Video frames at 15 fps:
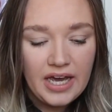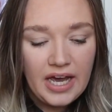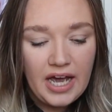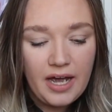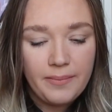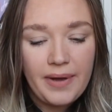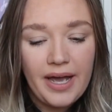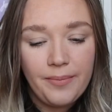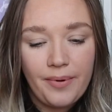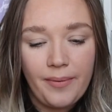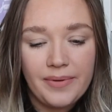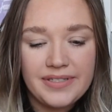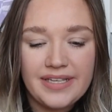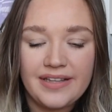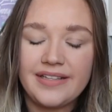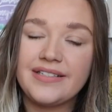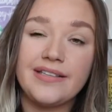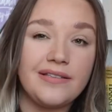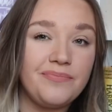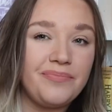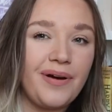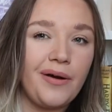I'd probably say this
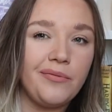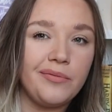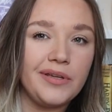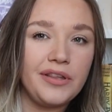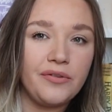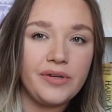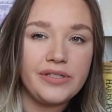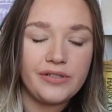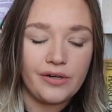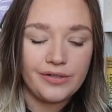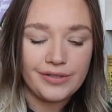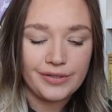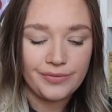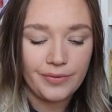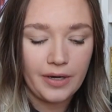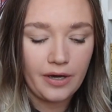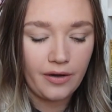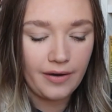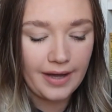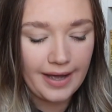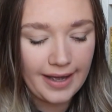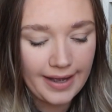is probably 3 stars as
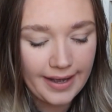well.